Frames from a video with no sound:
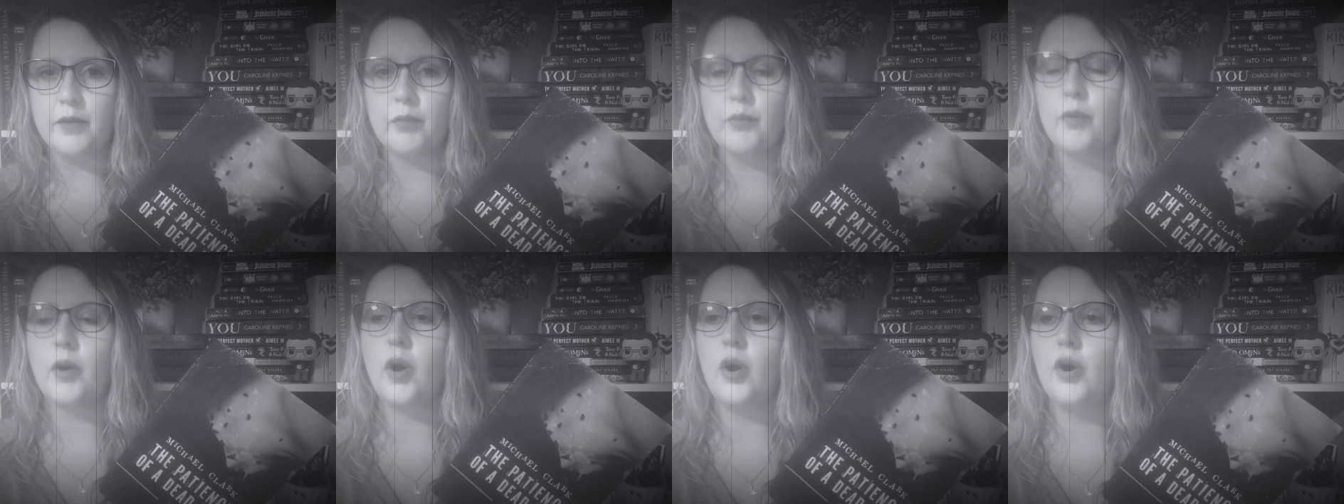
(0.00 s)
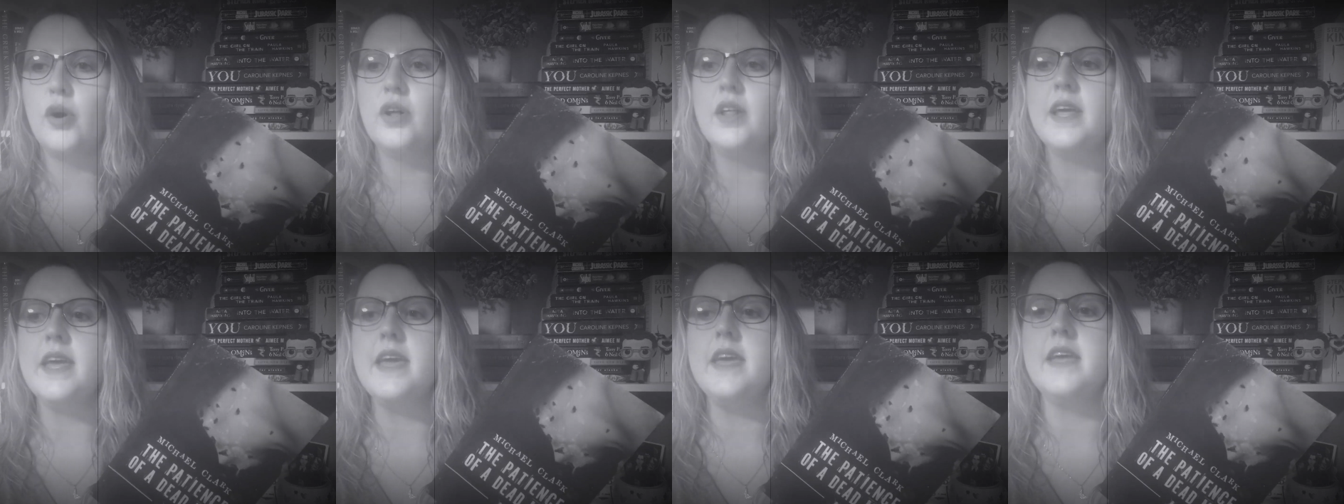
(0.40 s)

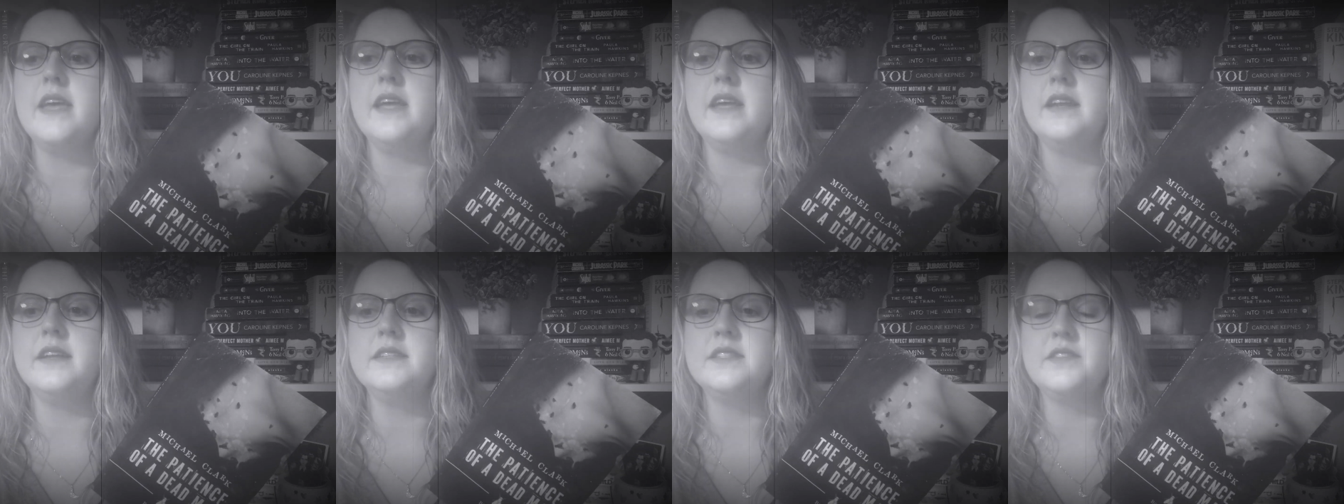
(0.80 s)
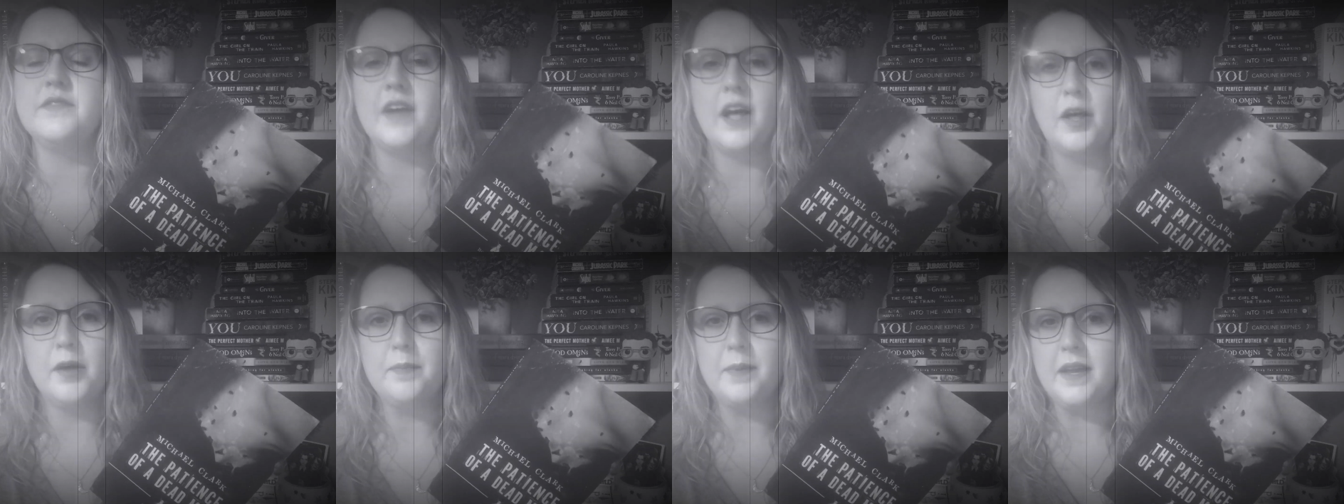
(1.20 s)
role in
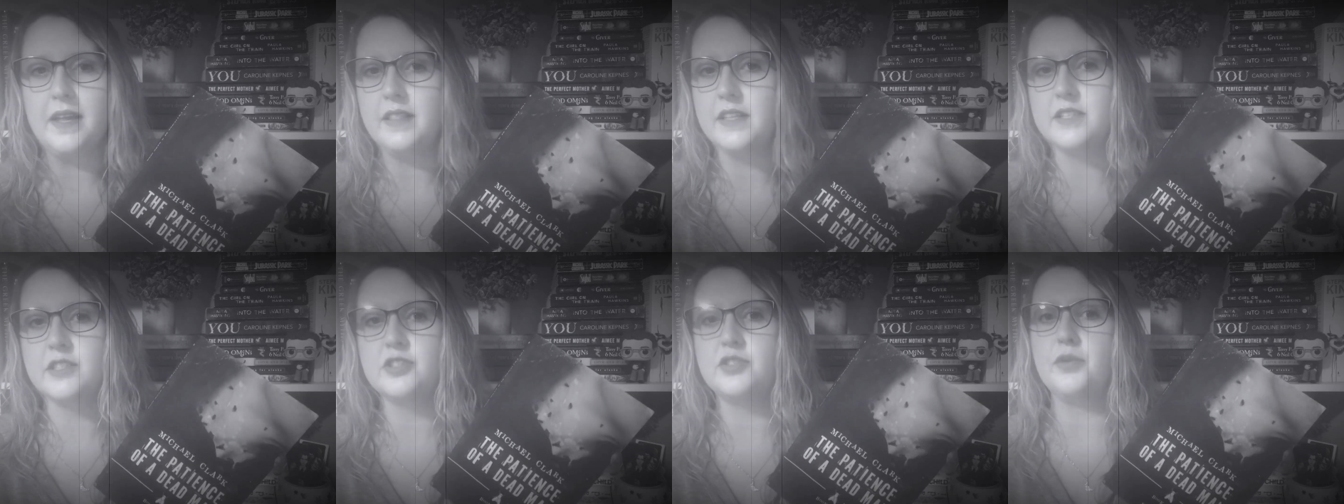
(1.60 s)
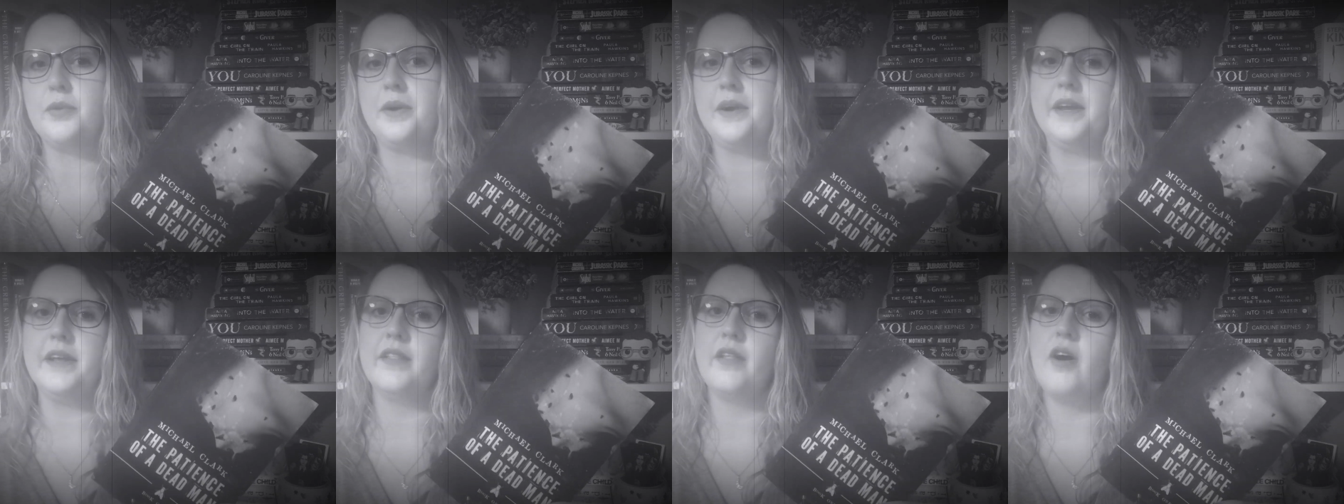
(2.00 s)
developing this
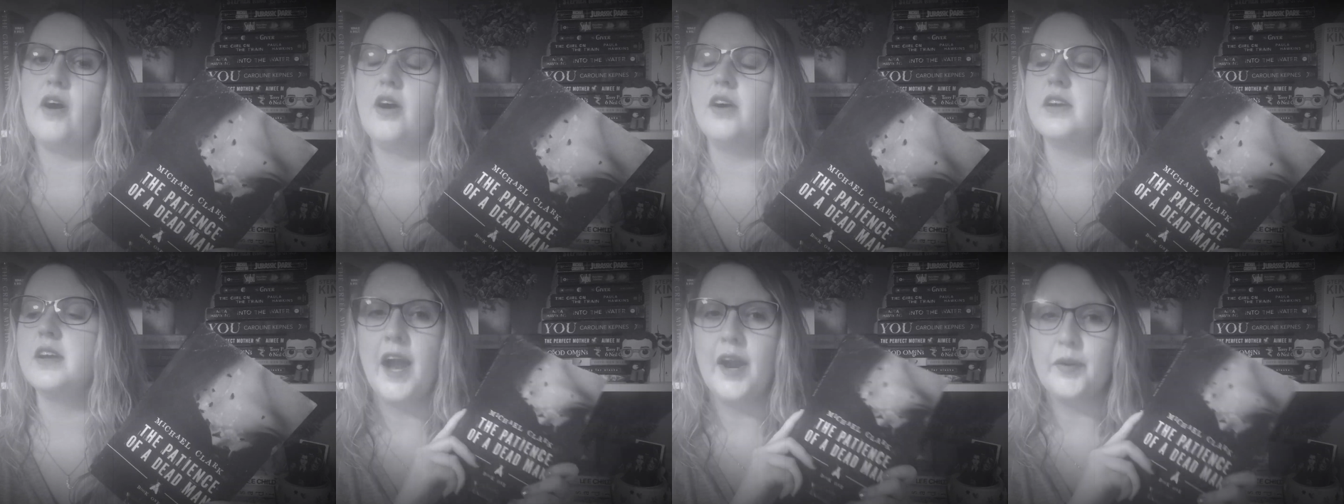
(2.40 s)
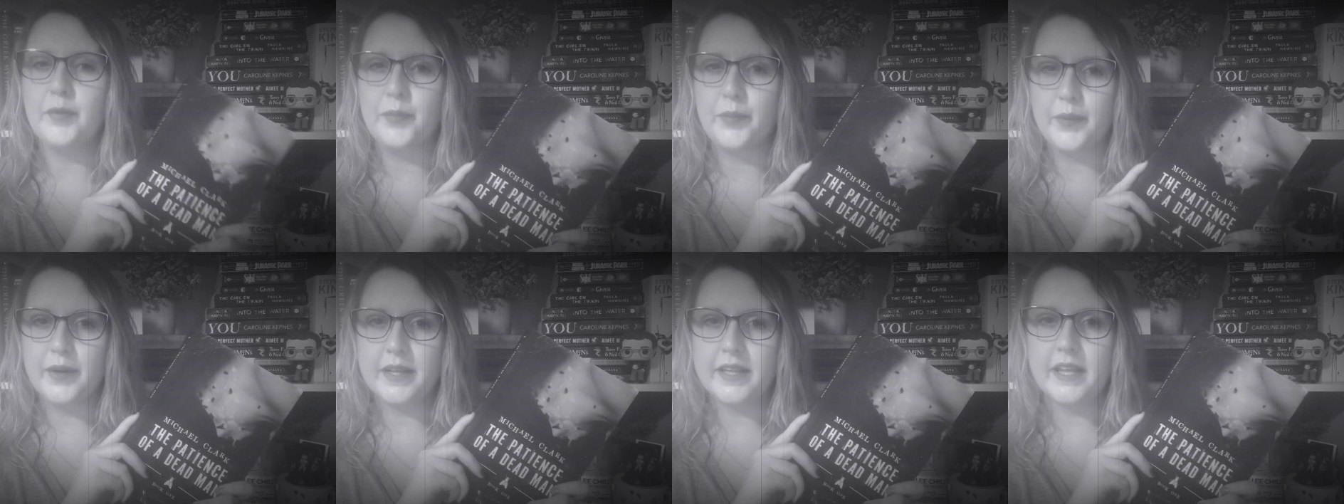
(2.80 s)
story along. I
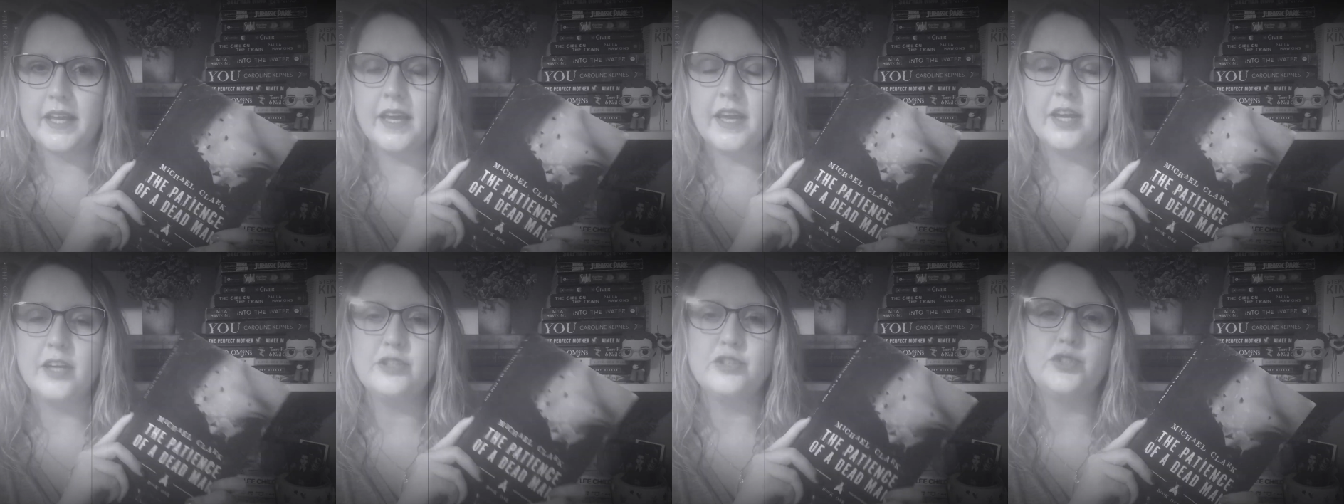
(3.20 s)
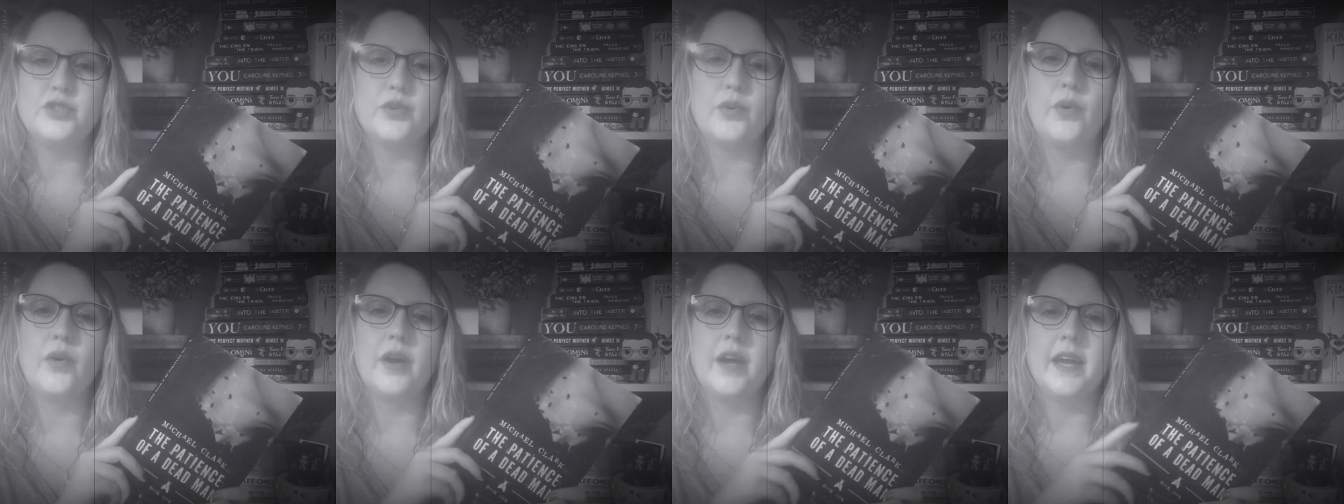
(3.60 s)
really
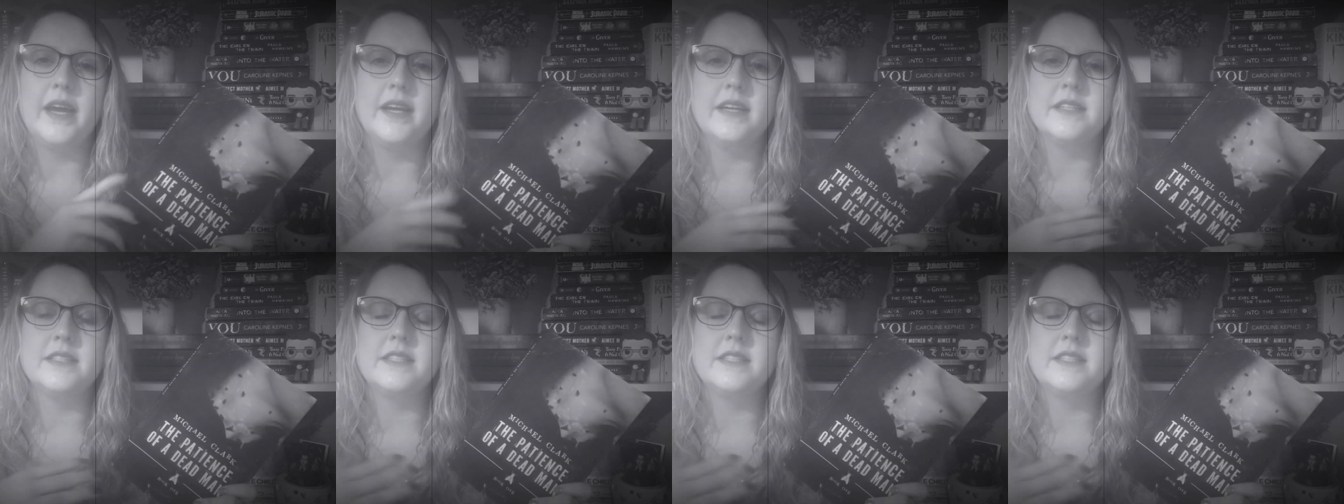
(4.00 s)
enjoyed